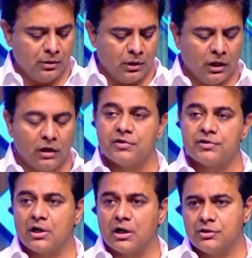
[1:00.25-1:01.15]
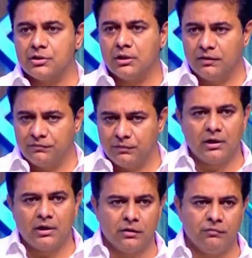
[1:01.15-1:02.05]
Infrastructure and
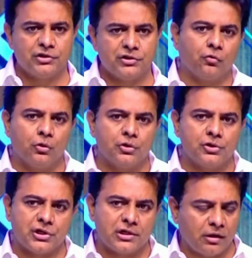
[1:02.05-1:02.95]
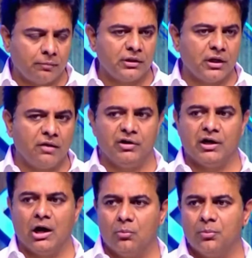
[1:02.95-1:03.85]
livability, which is of course something that every government in